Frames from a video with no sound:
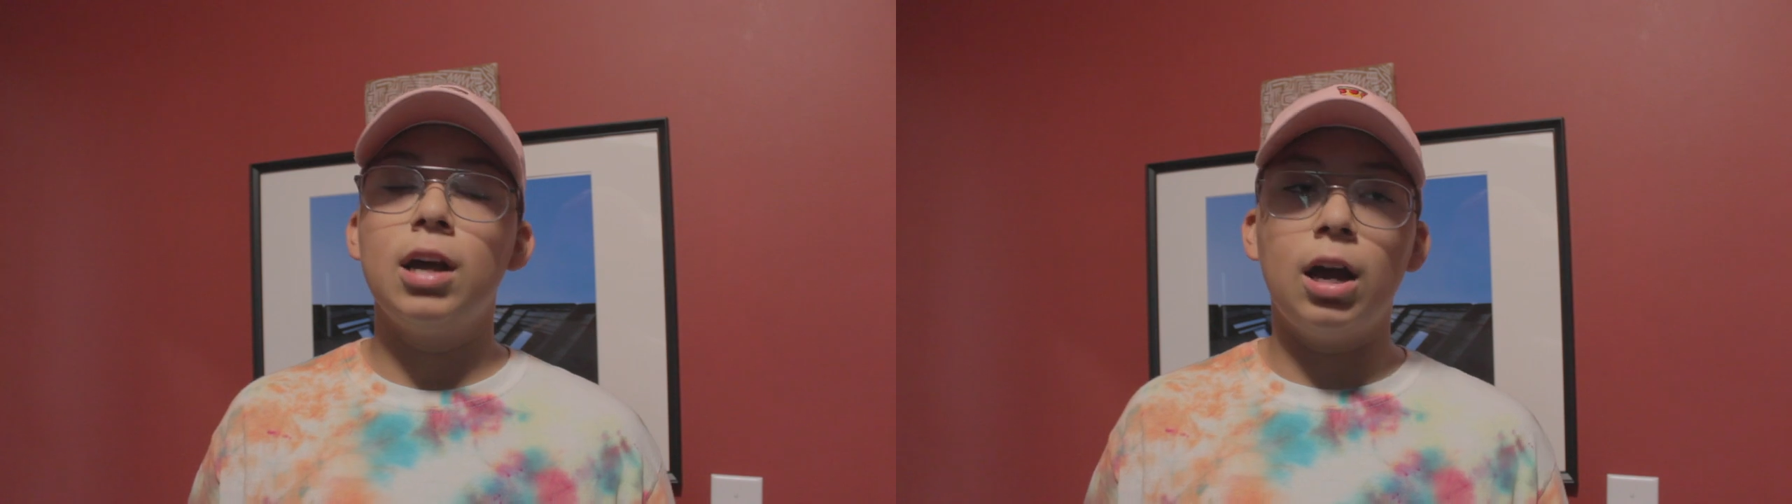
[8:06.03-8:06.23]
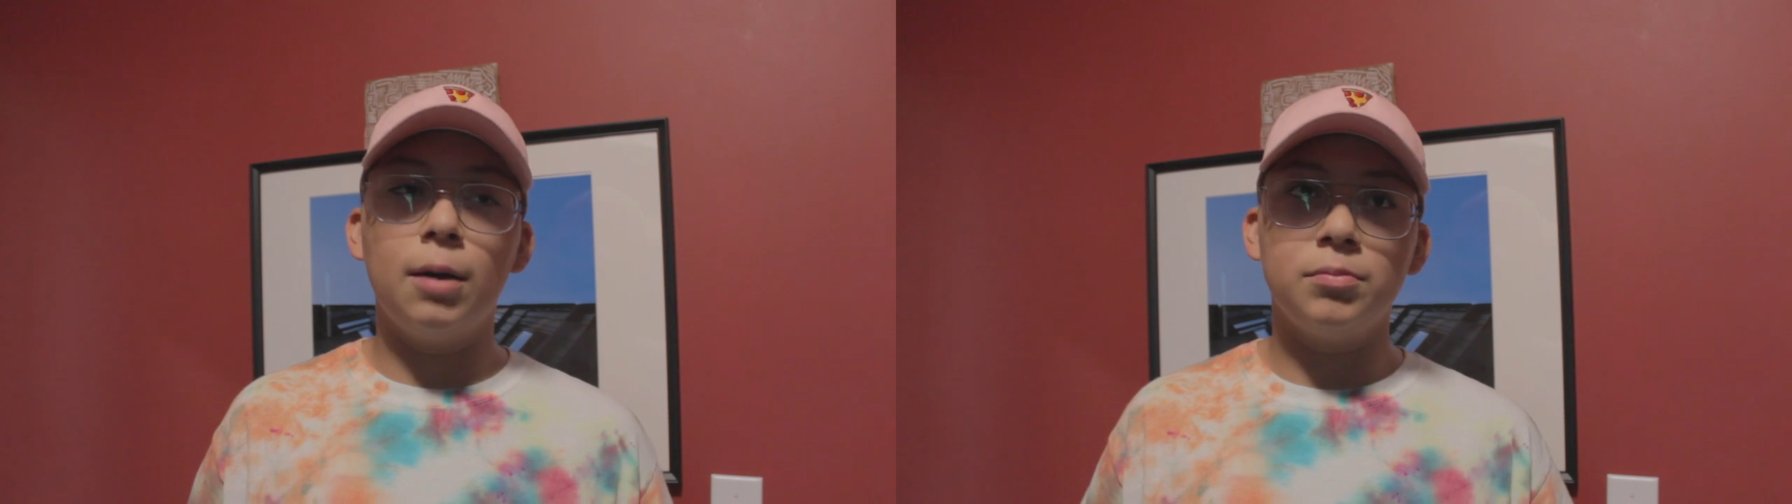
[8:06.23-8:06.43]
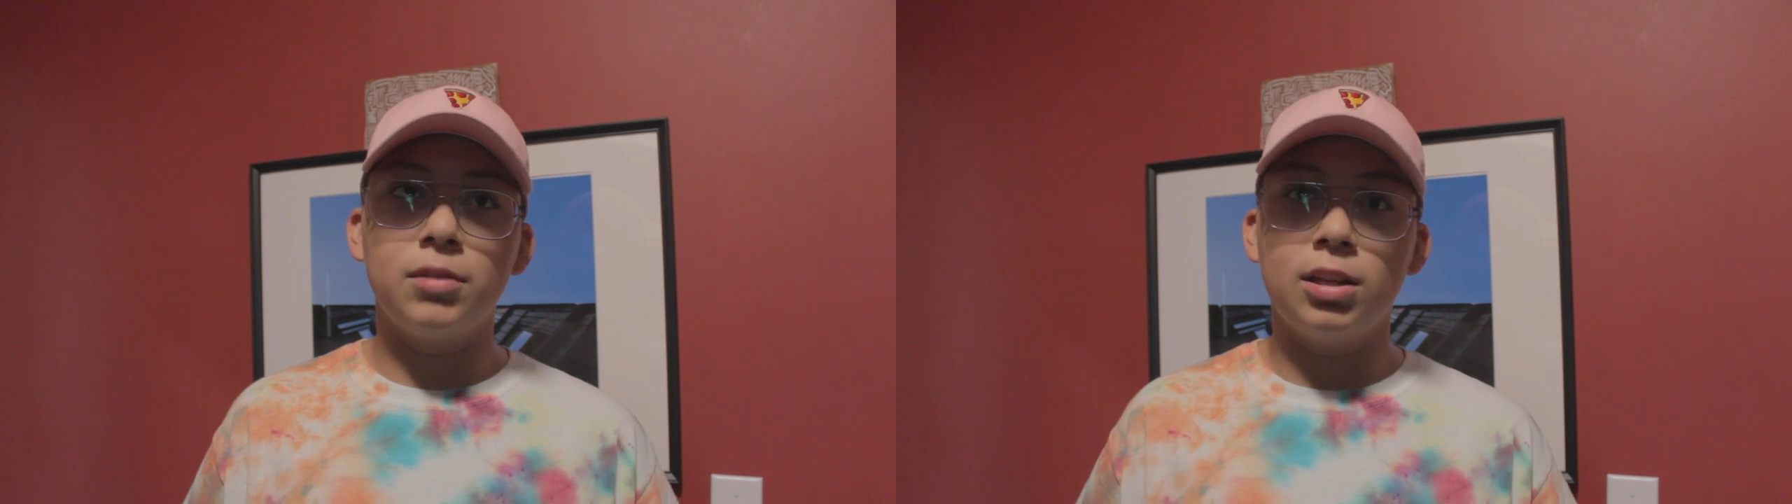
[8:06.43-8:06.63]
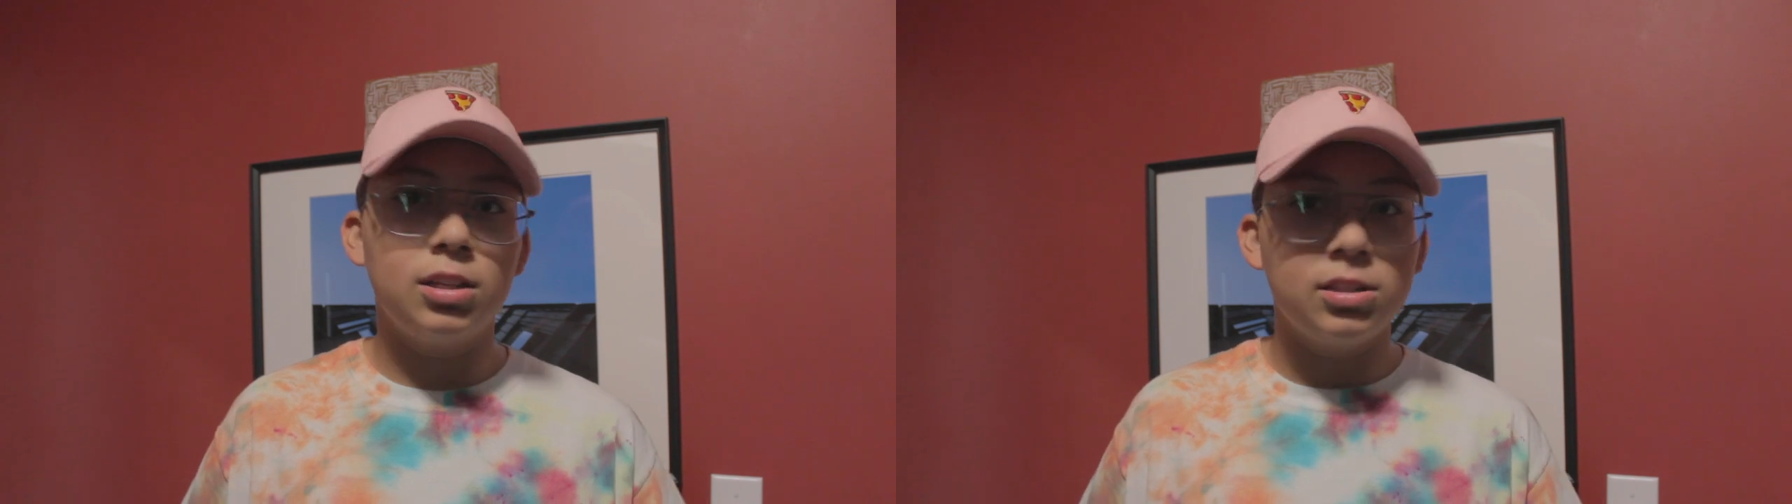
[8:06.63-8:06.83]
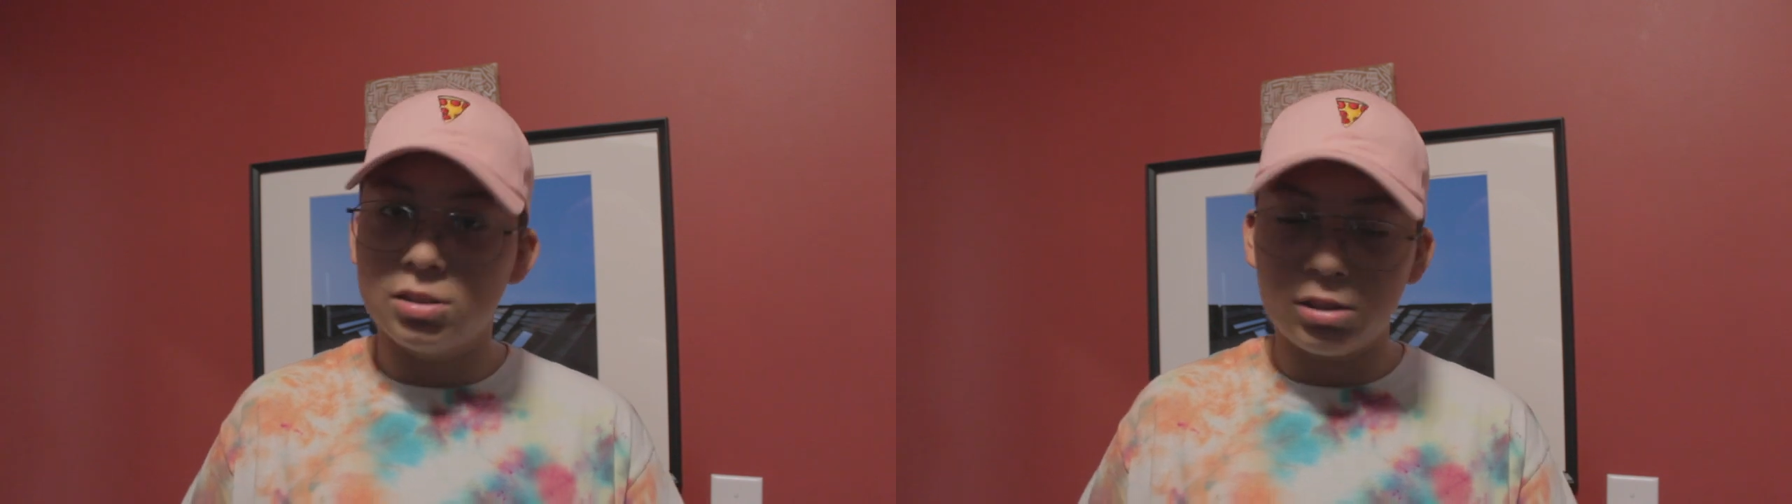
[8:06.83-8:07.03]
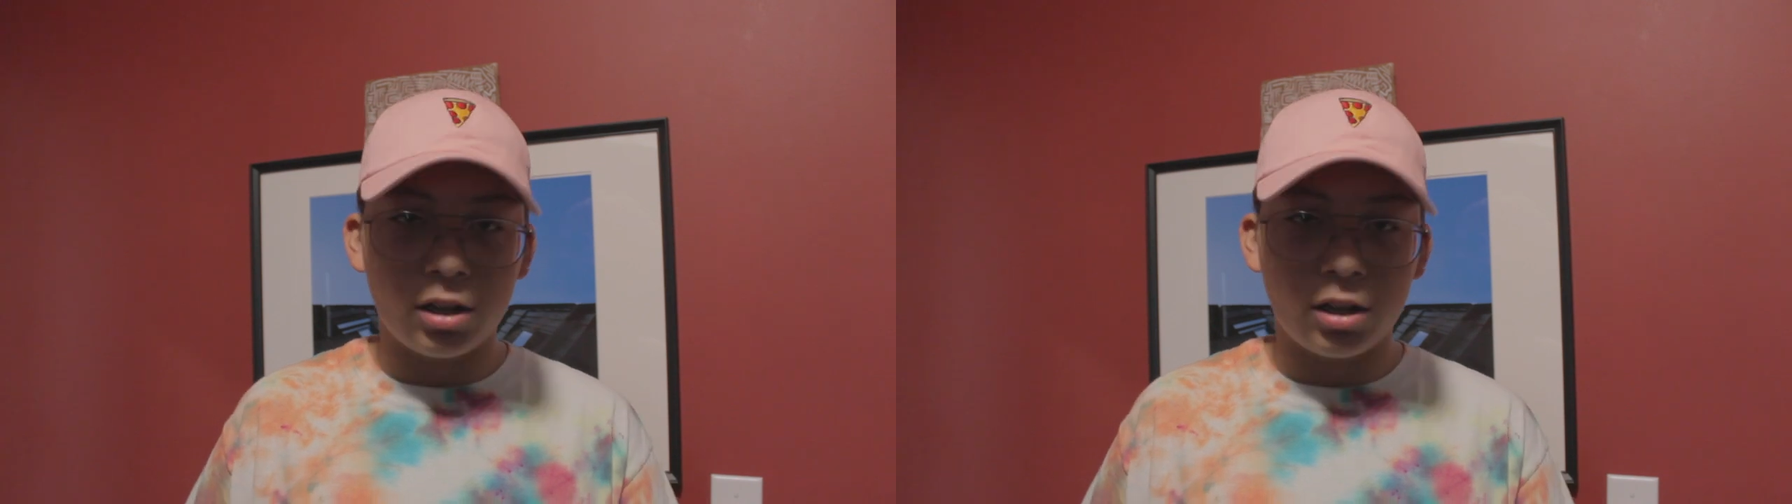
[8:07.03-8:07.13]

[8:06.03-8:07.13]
and he's